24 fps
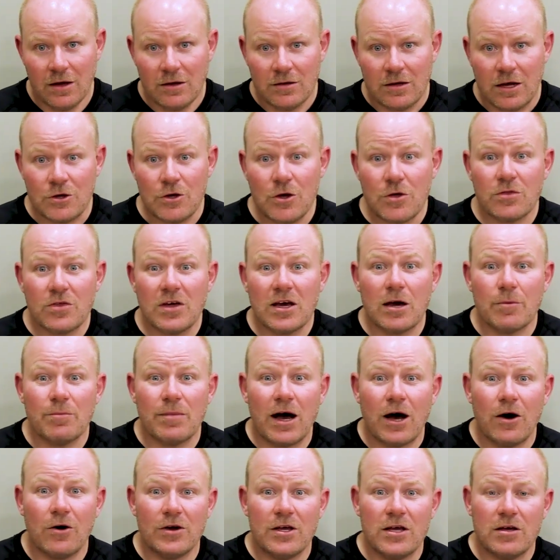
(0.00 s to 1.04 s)
Now you think
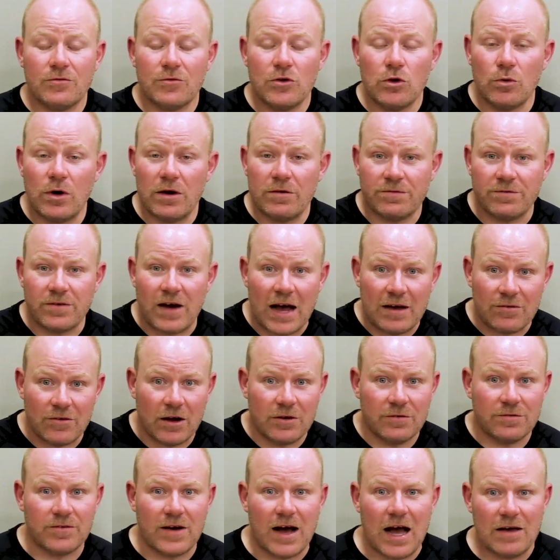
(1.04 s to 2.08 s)
about if you went
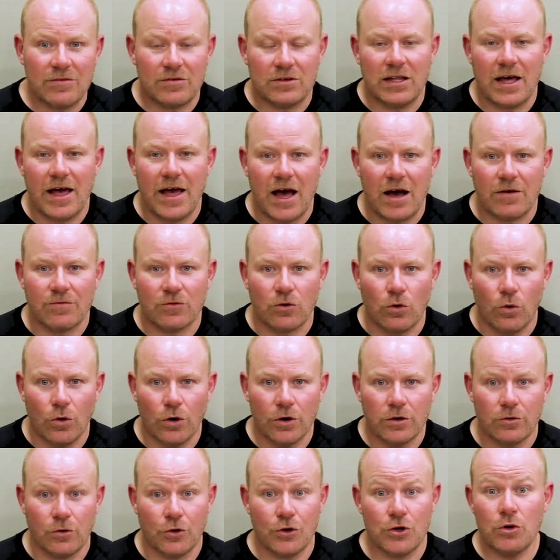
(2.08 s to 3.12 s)
5-on-5 in the half
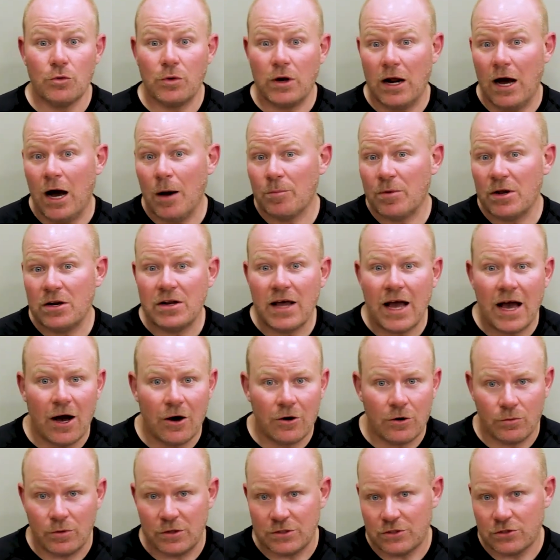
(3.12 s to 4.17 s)
court, or you went up and
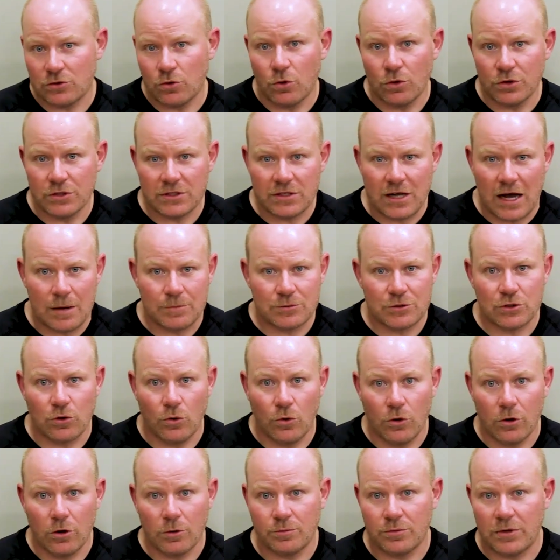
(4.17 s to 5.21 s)
down and went score, stop,
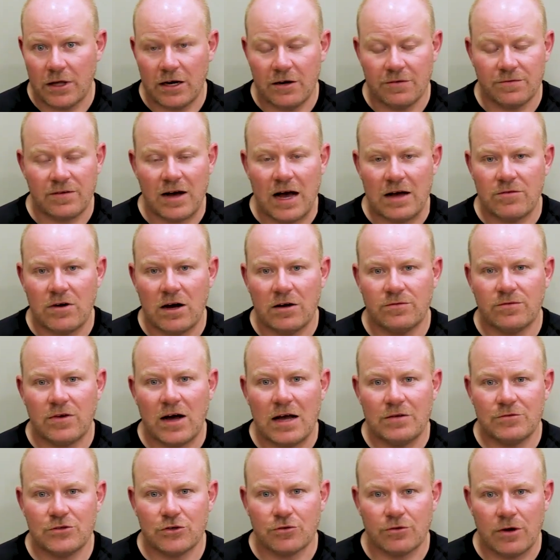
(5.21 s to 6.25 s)
score, or played a
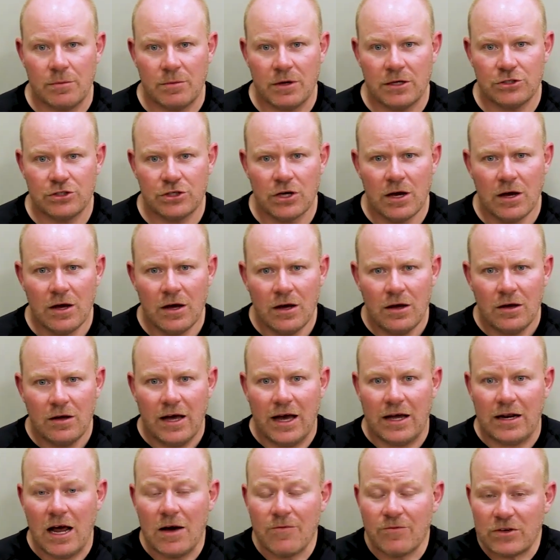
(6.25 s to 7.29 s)
5-on-5 scrimmage
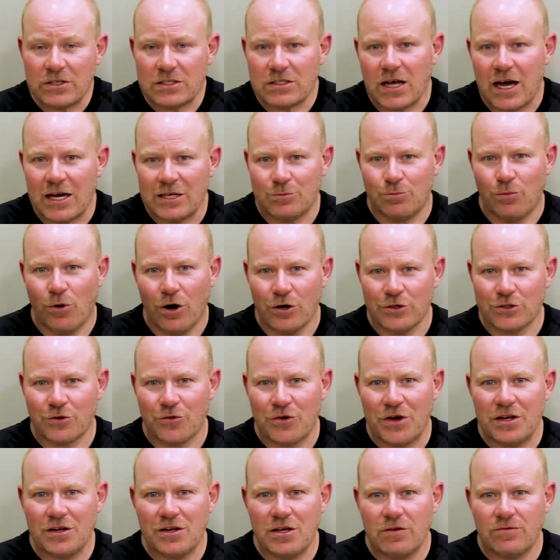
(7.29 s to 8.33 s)
and emphasized ball
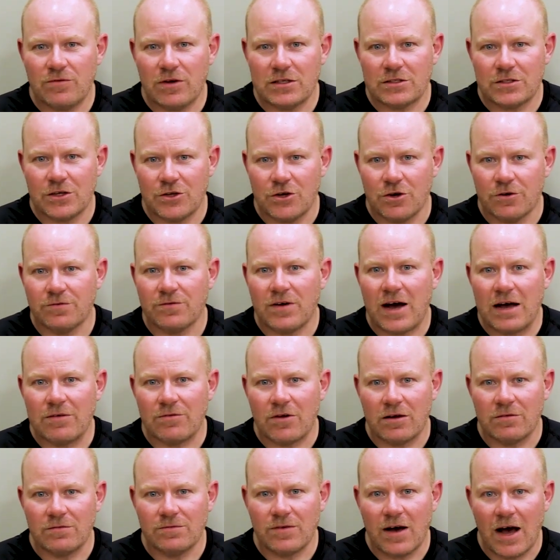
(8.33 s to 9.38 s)
screen defense in your
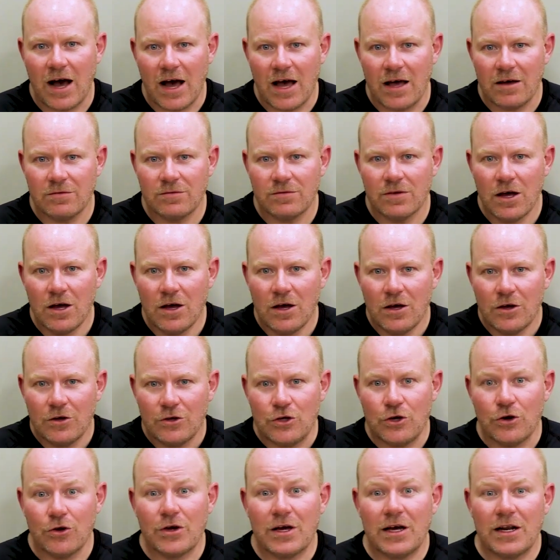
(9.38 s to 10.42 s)
5-on-5,
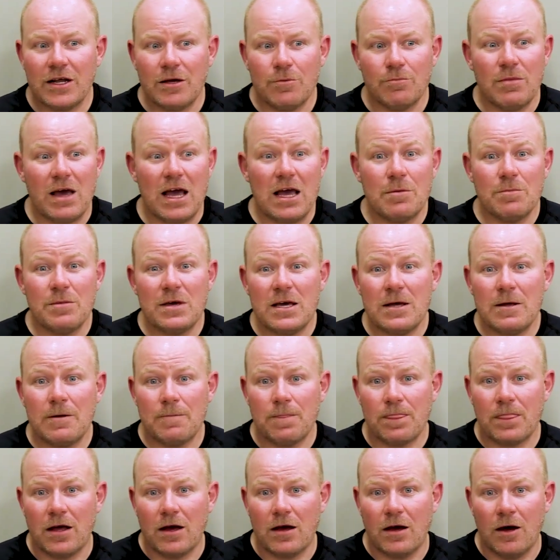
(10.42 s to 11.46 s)
you're getting maybe
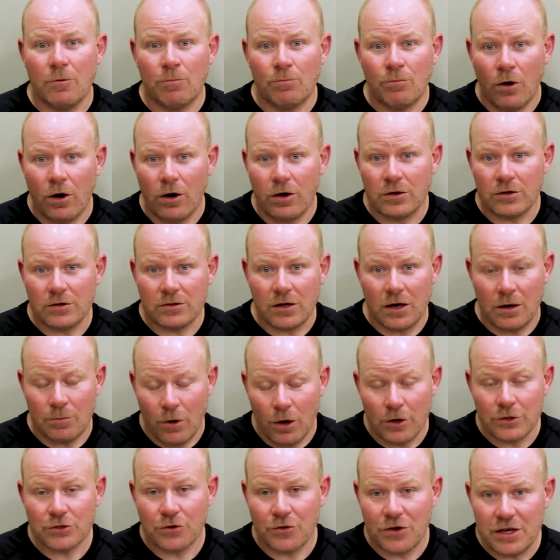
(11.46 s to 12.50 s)
a
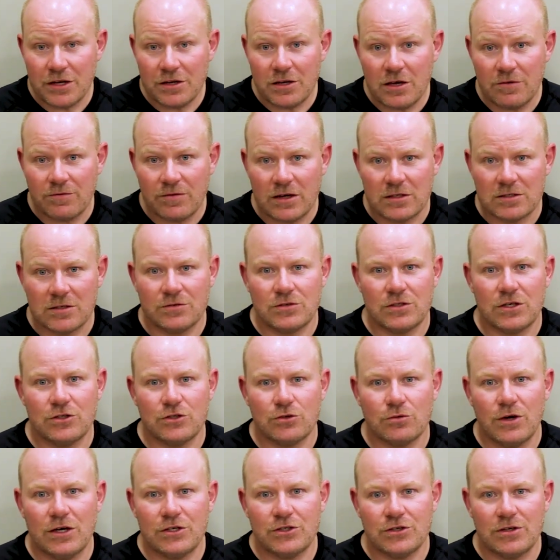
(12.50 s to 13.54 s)
ball screen defensive
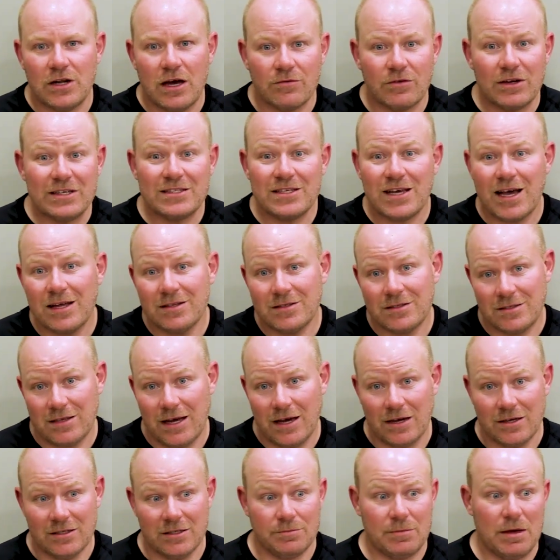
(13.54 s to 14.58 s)
situation every 10
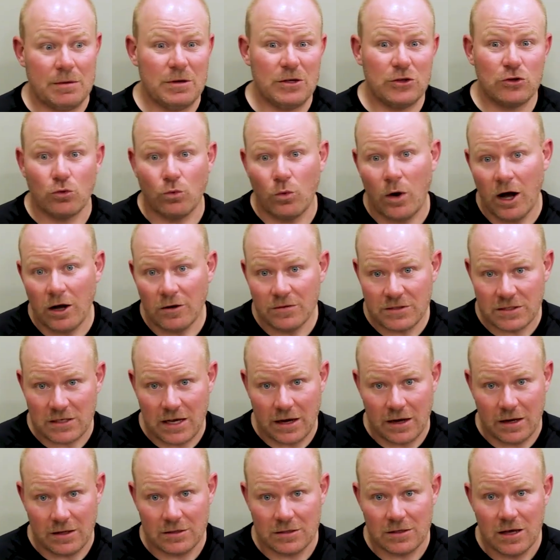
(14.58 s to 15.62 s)
seconds, maybe 12
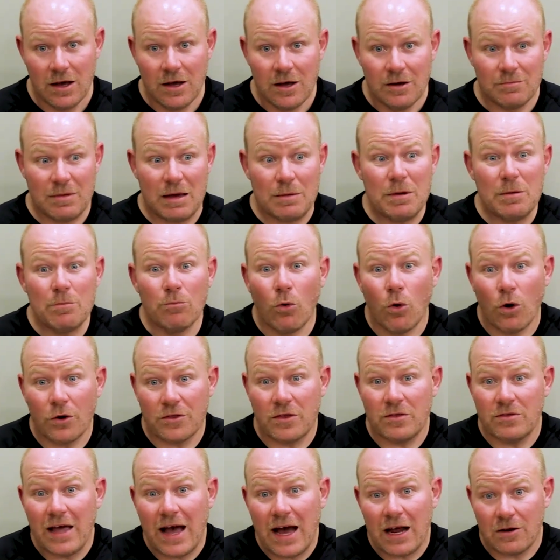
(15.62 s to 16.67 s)
seconds, maybe more
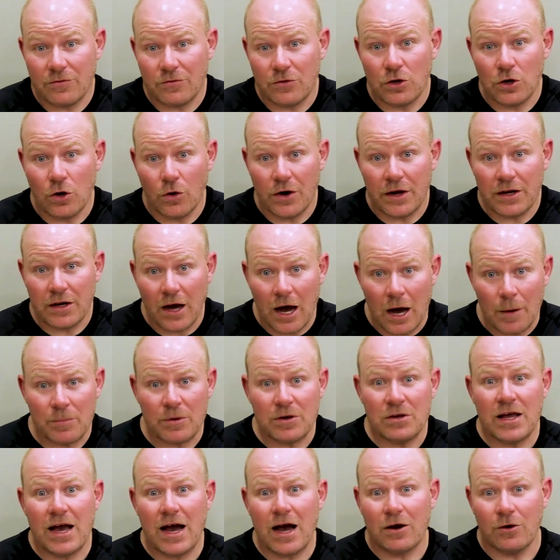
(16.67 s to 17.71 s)
than that if you're going up
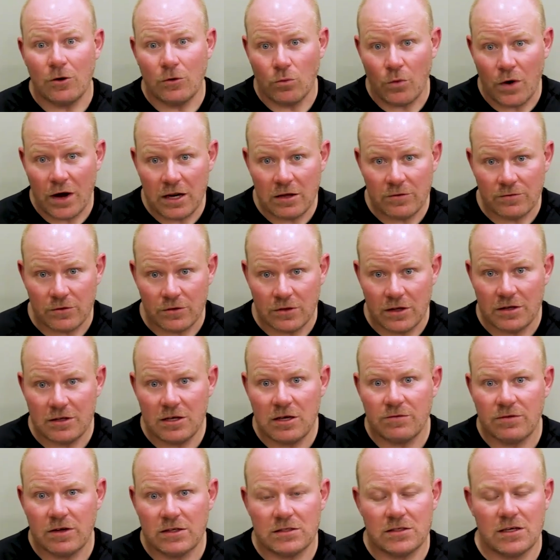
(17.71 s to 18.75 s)
and down and waiting for the
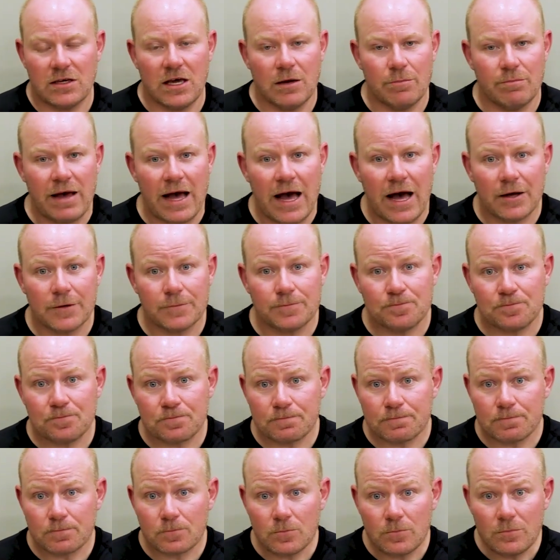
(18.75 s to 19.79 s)
defense to get back.
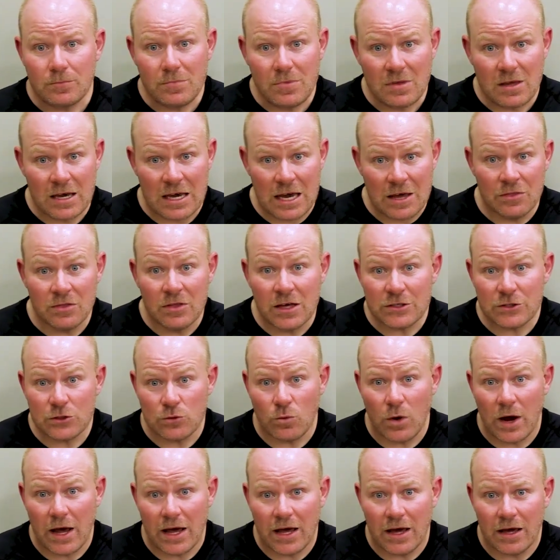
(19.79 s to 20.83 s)
In this
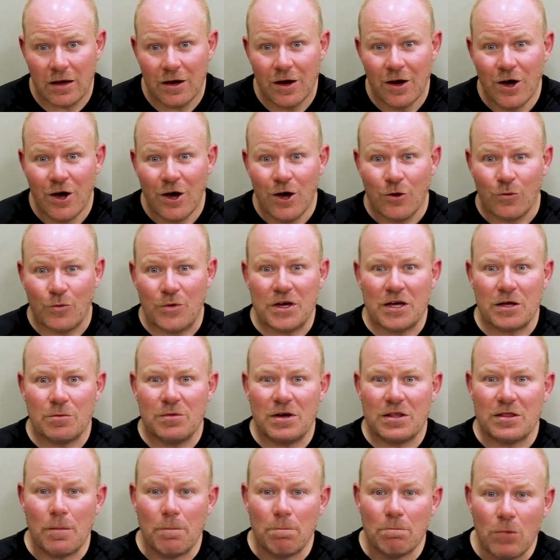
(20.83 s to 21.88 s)
way, we can
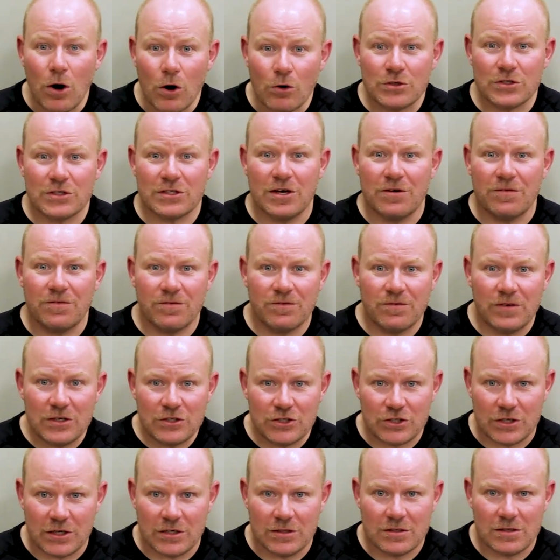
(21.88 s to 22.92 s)
be the most
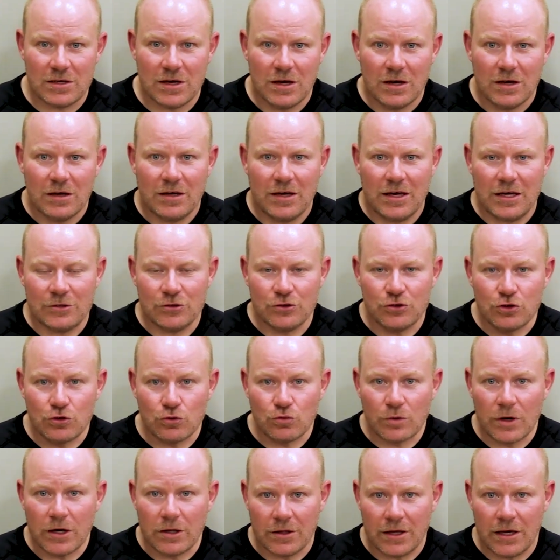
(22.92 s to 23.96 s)
efficient in
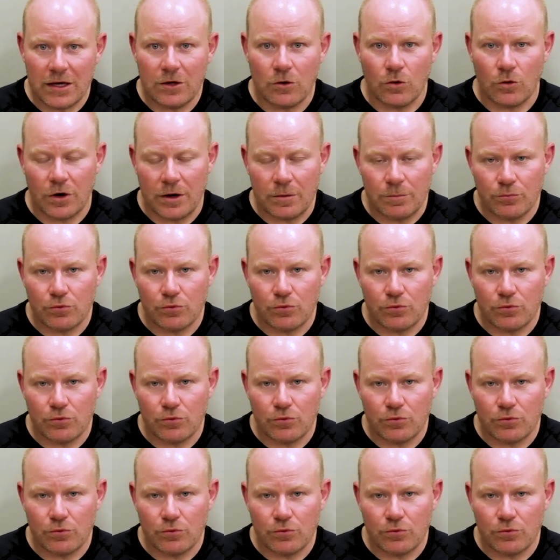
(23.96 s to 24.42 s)
drilling or in